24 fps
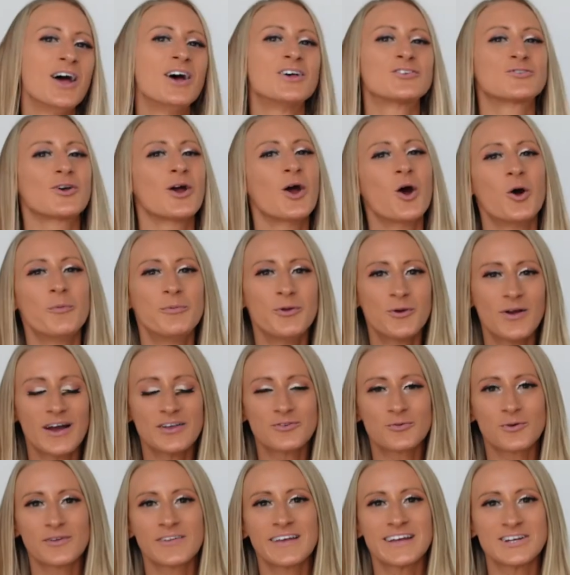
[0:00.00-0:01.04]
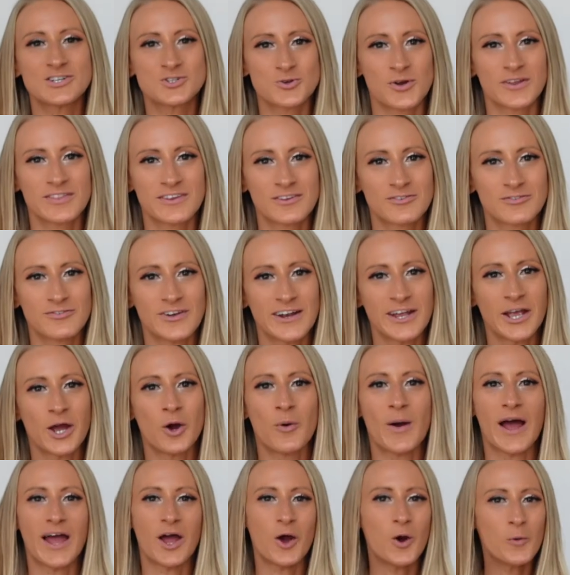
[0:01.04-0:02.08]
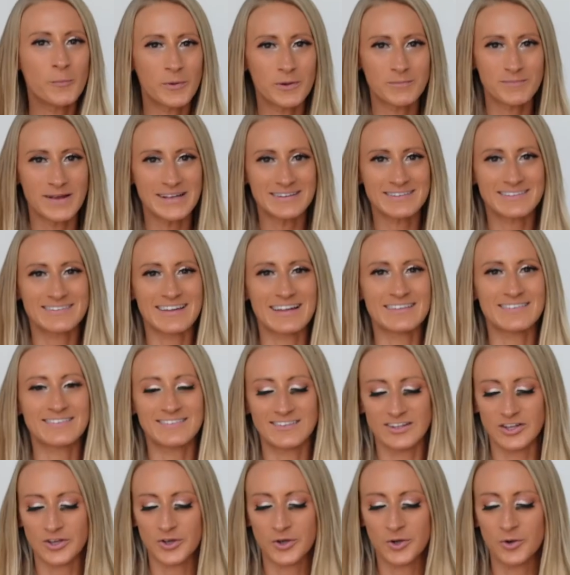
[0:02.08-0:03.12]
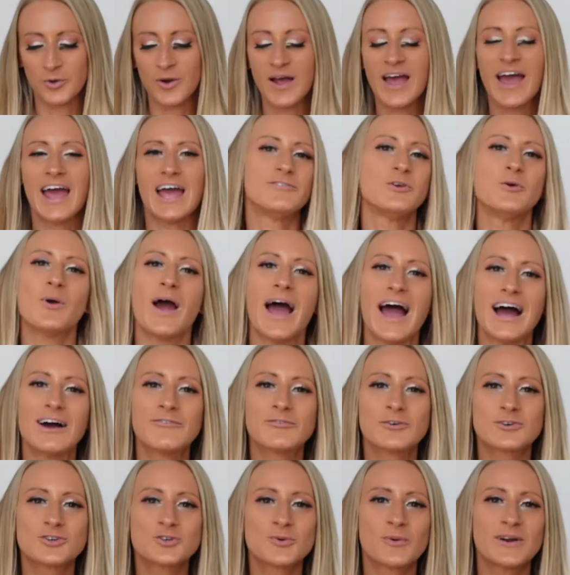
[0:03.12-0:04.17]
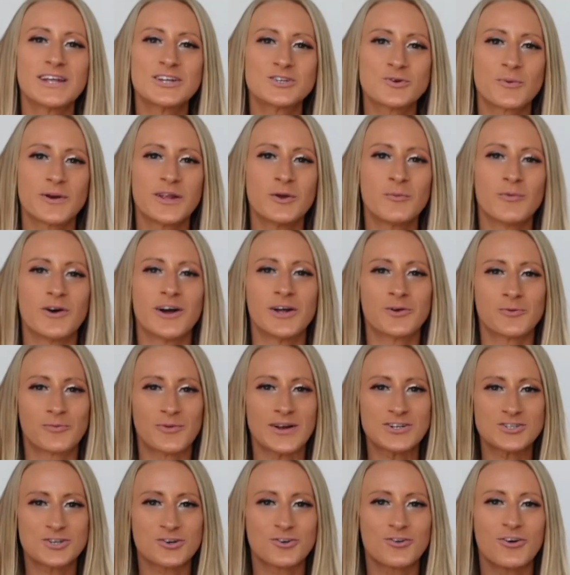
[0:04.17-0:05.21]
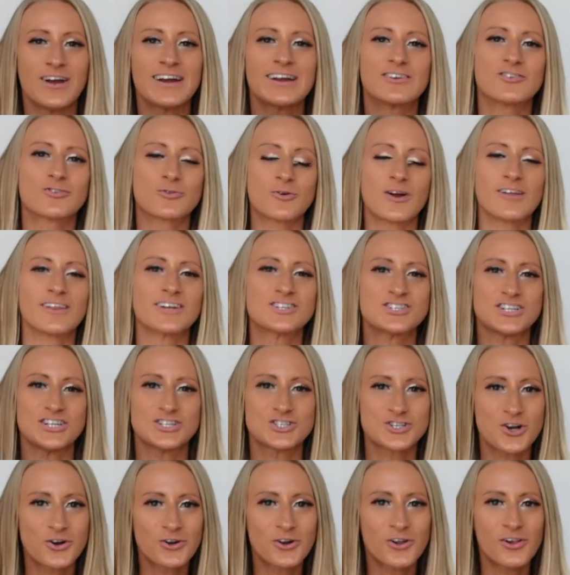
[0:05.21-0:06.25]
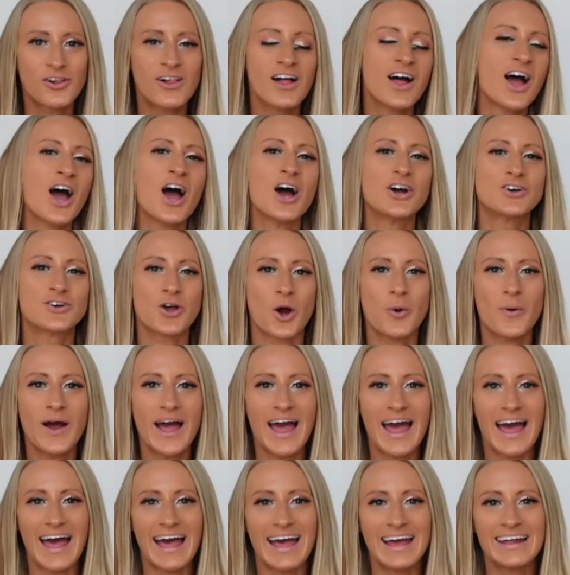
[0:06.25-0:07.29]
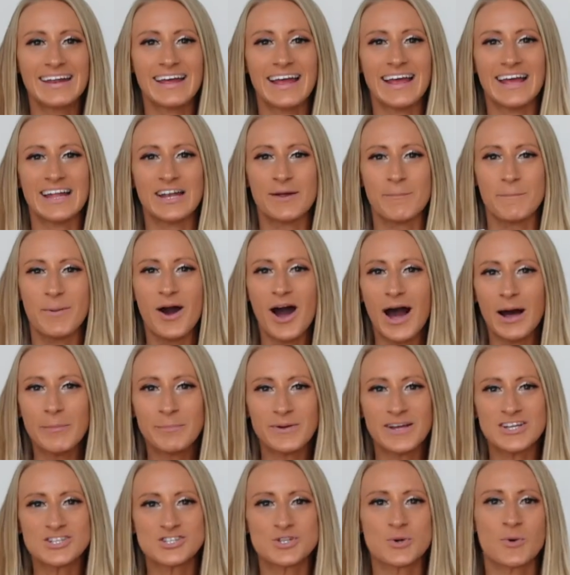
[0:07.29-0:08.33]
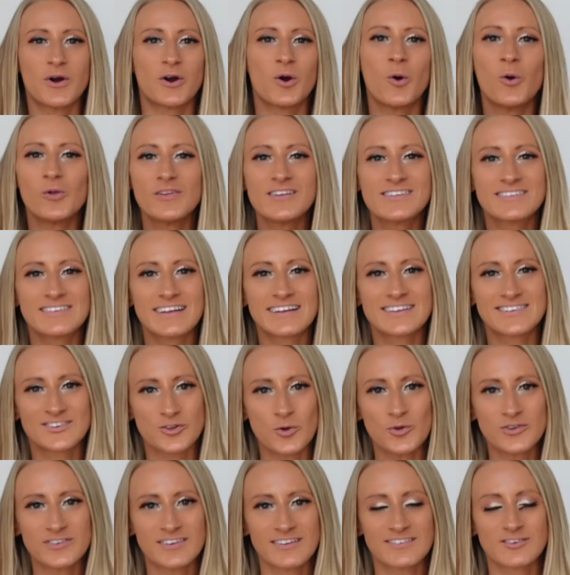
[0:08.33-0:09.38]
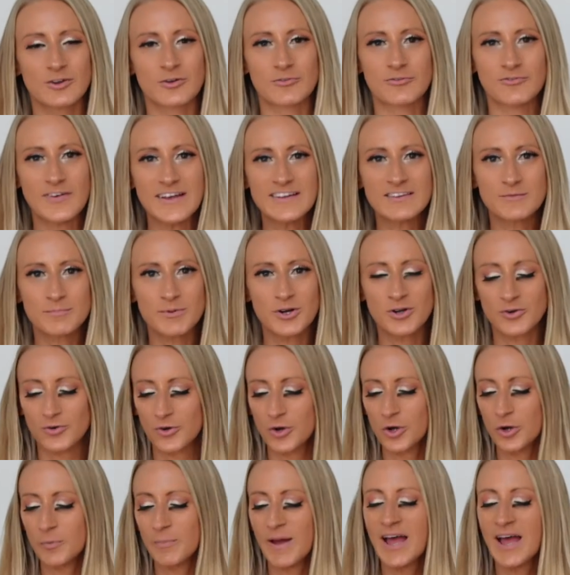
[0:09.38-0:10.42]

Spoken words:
So I hope you guys really enjoyed this video. I hope it made sense to you. If you have your 2021 Retrograde Astrology Journal, go ahead and pop into our Holistic Soul Sister Facebook group.